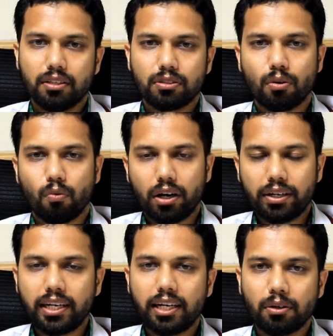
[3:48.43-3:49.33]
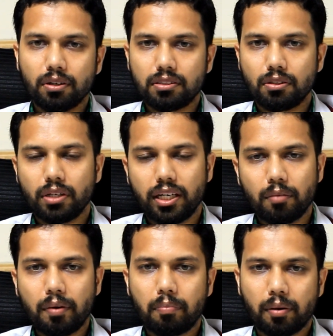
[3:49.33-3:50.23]
So what you need to do is you need to
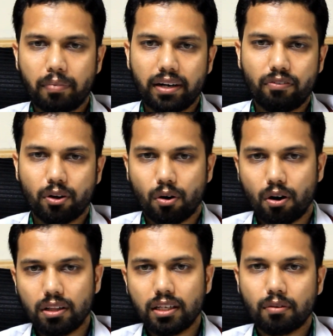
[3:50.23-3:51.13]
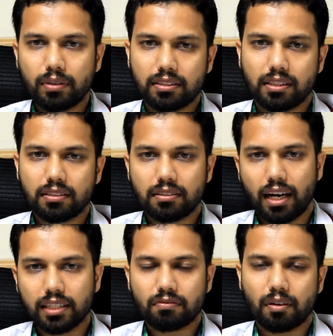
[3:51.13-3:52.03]
be prepared for all the questions
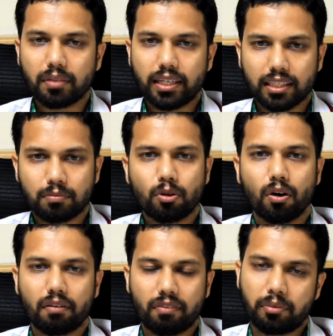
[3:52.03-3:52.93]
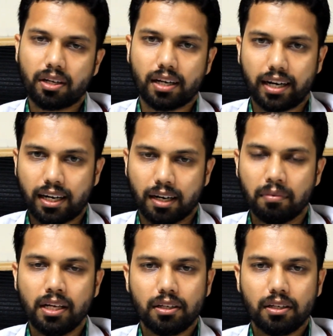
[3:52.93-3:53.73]
asked from the textbook or from your curriculum.